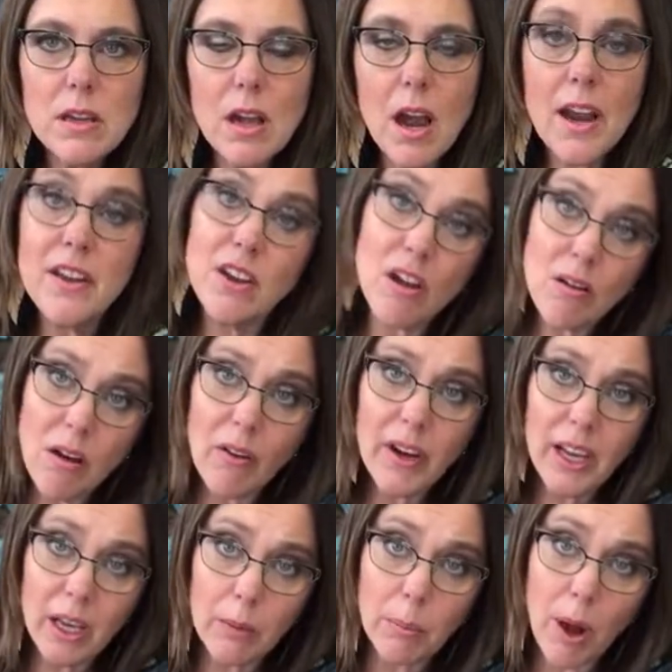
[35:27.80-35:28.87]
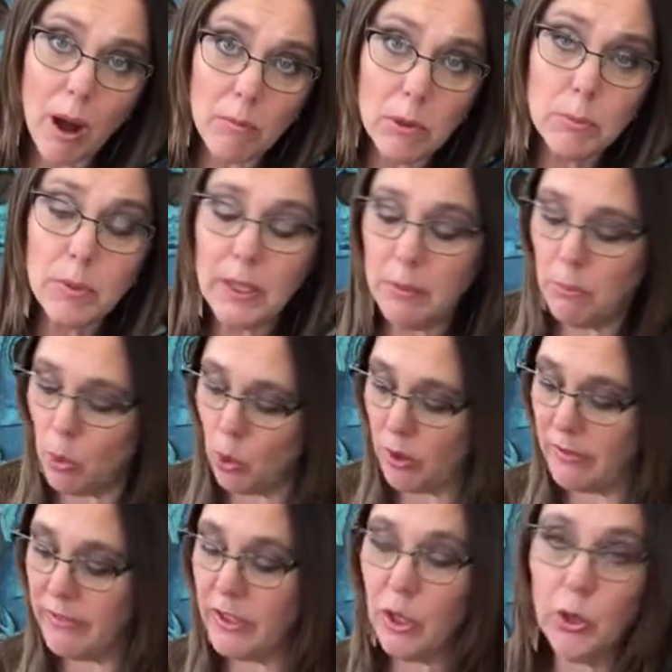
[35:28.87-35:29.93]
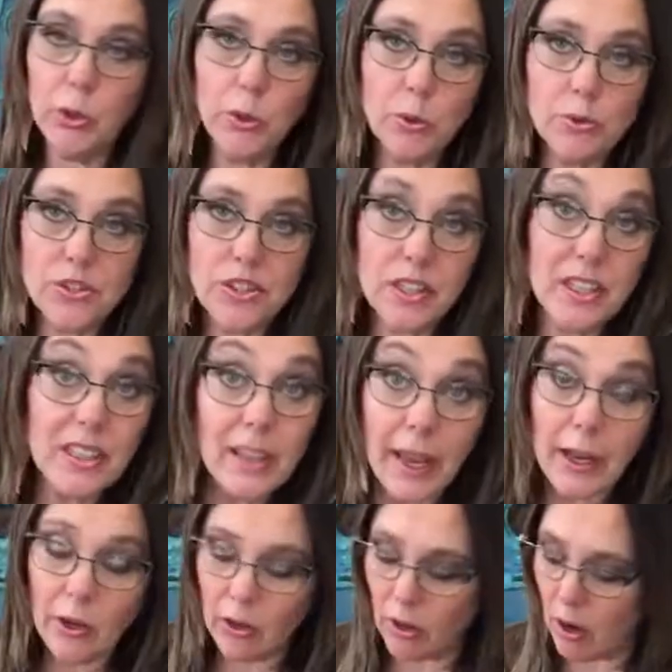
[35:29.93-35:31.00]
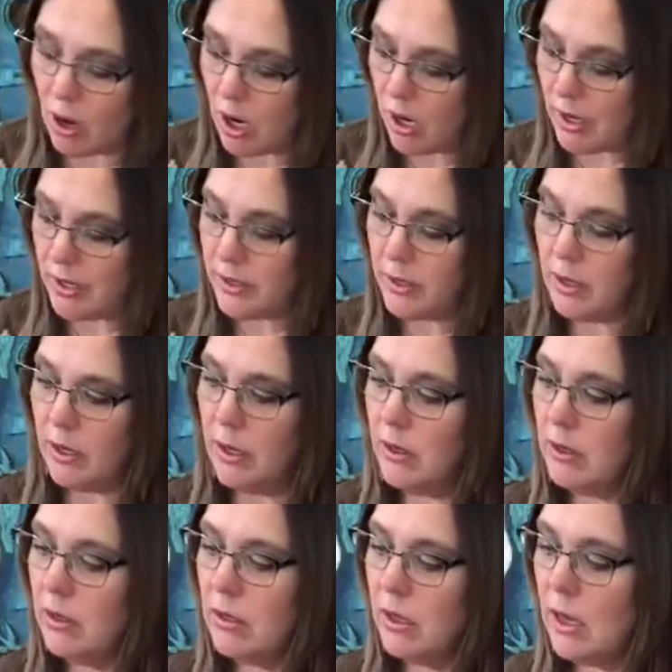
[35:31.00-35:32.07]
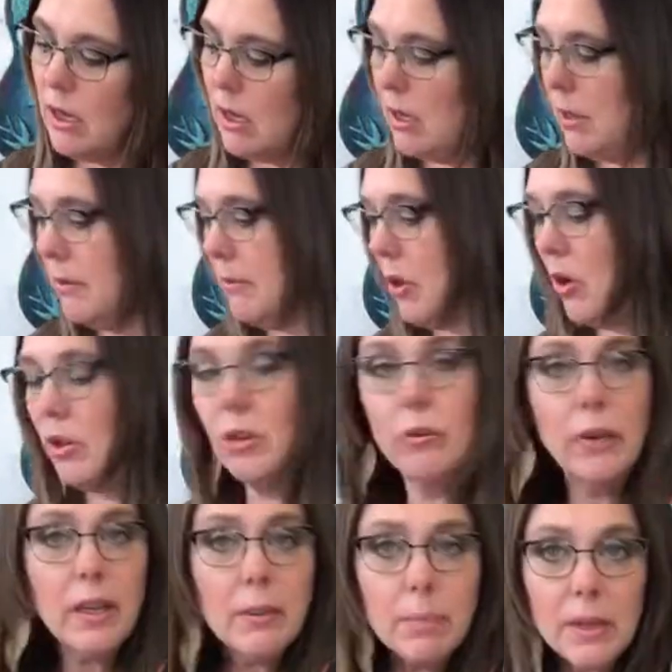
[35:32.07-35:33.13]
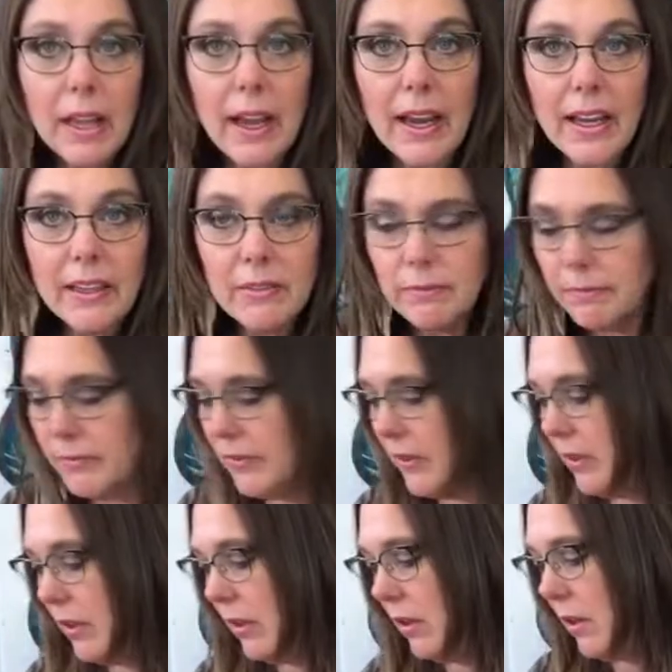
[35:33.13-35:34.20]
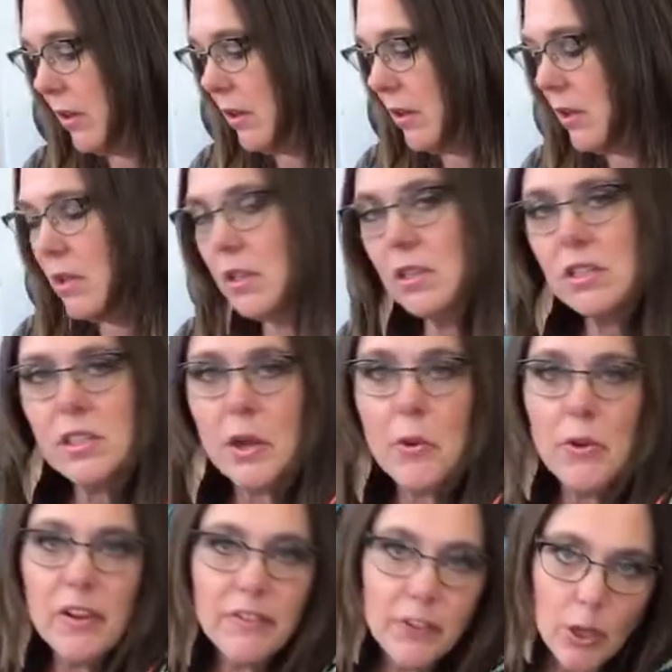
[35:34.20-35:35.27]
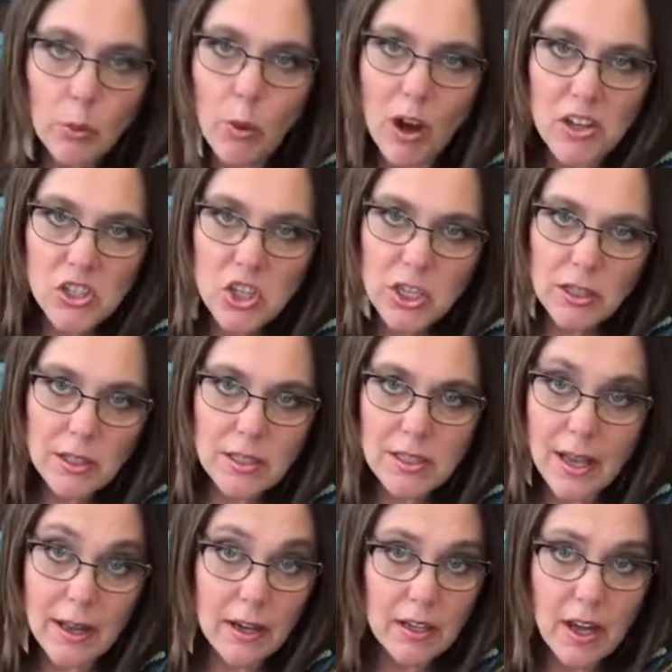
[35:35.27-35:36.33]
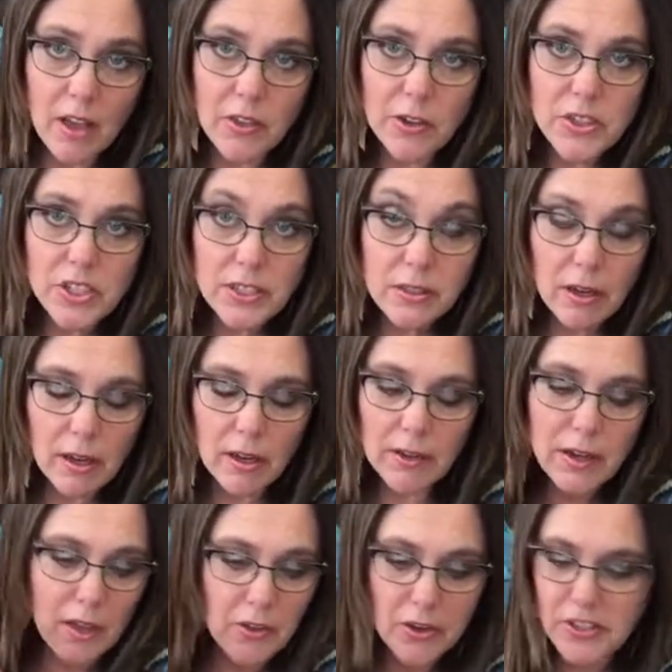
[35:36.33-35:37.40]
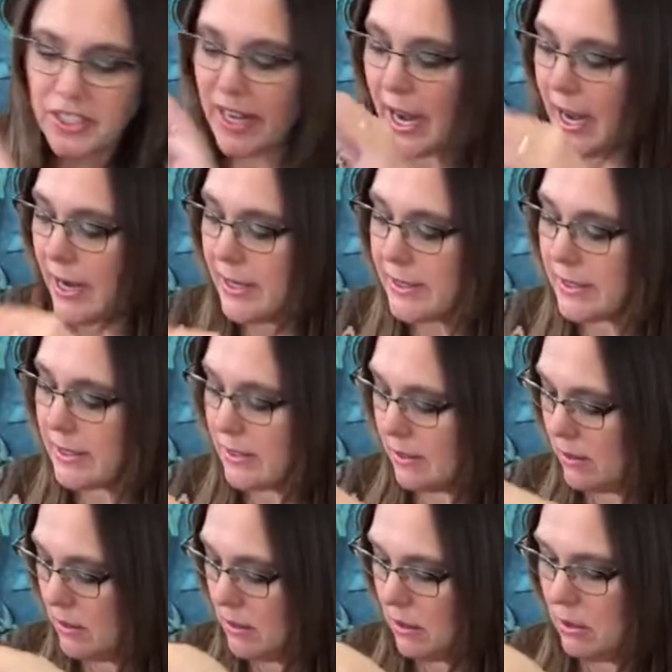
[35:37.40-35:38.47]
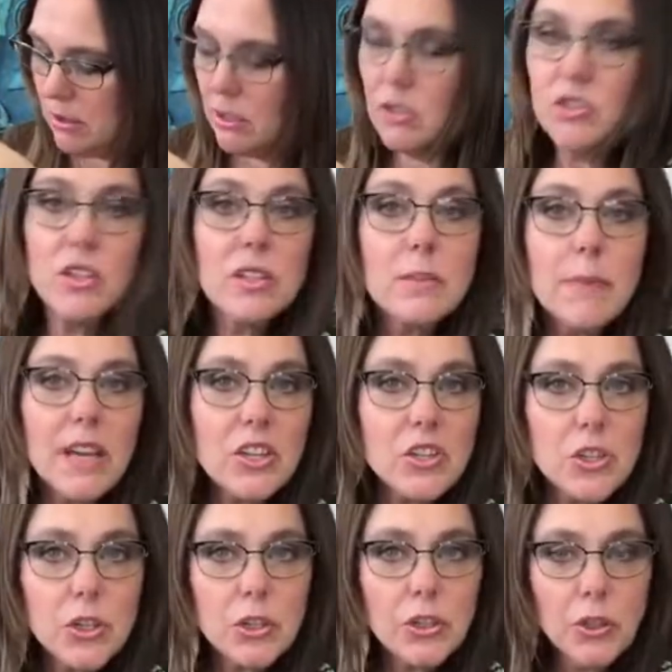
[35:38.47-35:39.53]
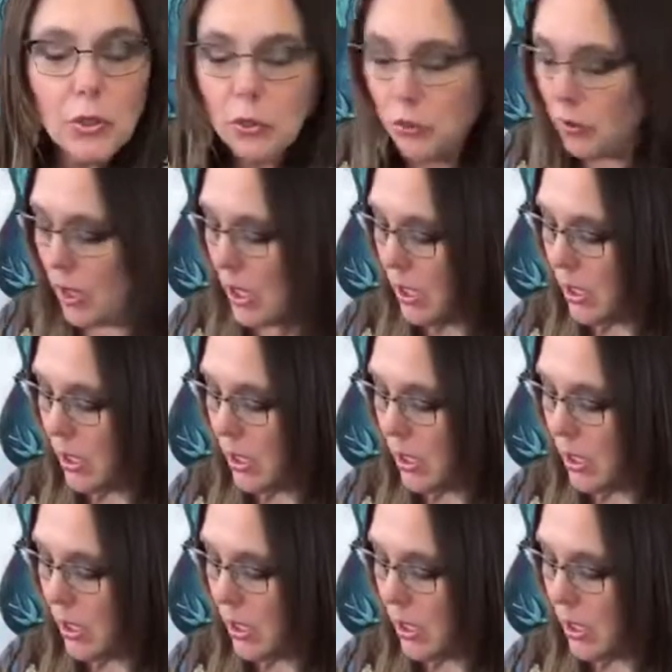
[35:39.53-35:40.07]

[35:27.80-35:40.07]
I know I'll get probably more views later on the replay. So if you're watching this at another date, just make sure you